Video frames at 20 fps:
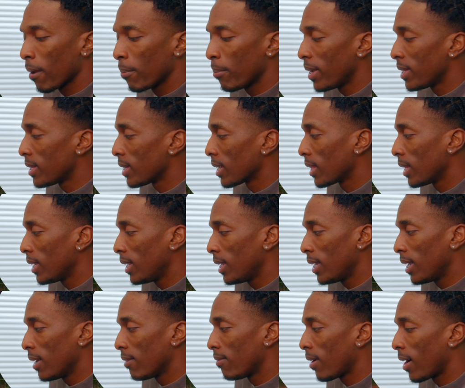
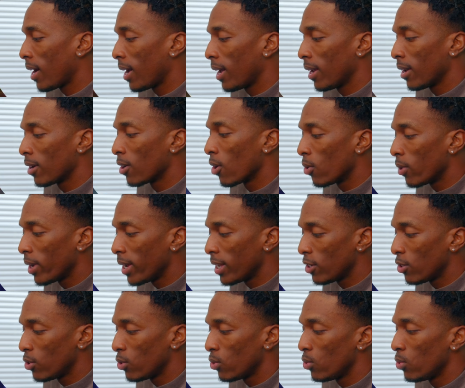basically if I go
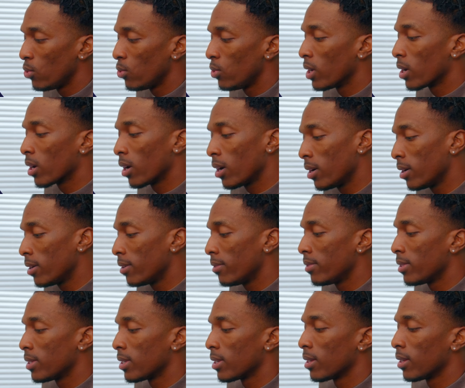into the
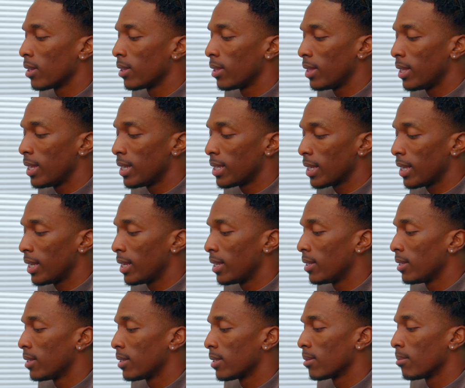curves, this
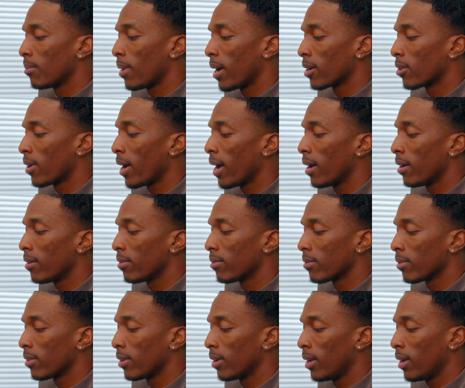is my
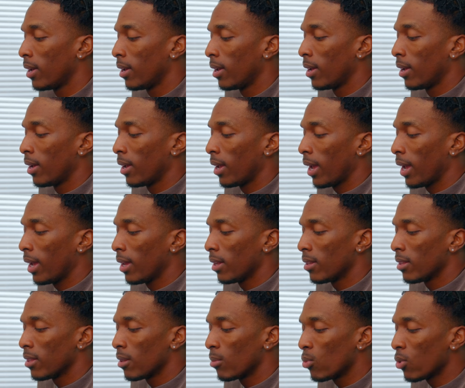graph.
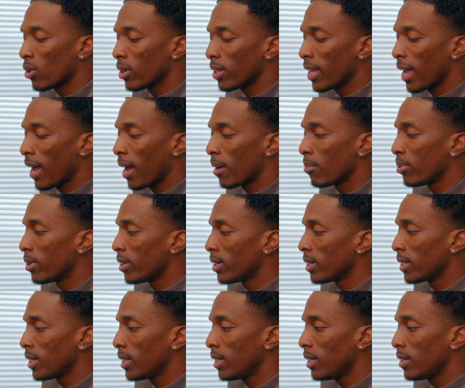And the more that I
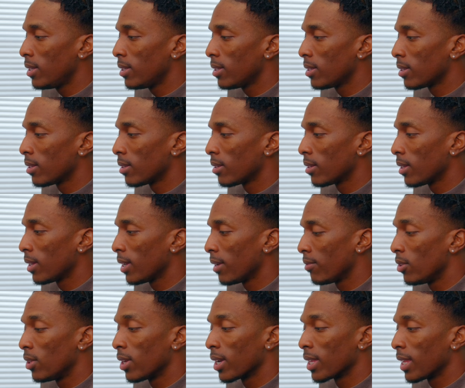push these,
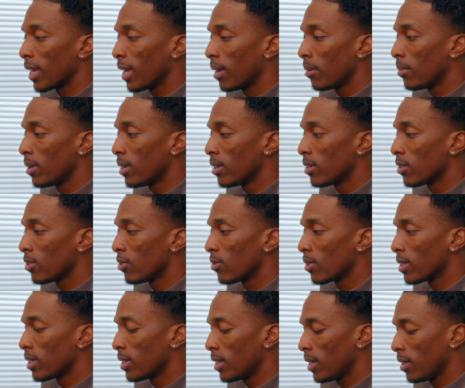if you look at the image, you
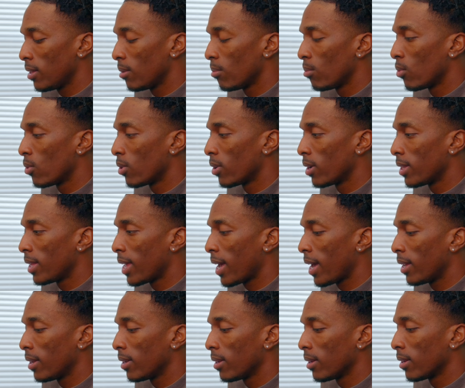can see the more
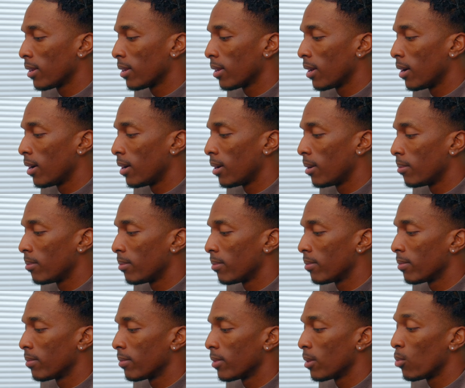that,
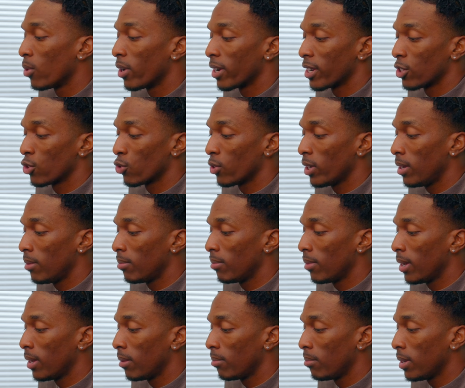the more extreme
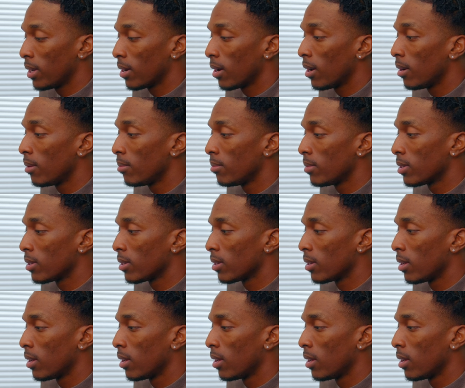it becomes.